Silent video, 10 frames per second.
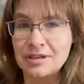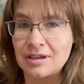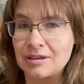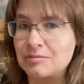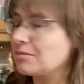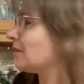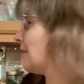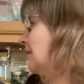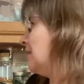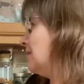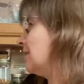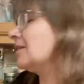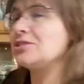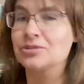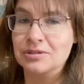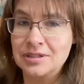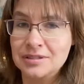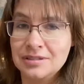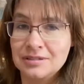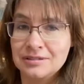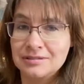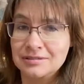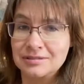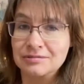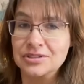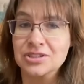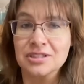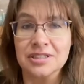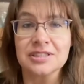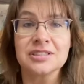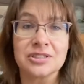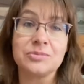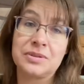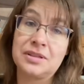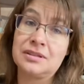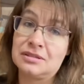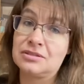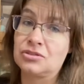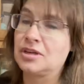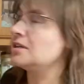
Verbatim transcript: and my glycerin which needs to be strained.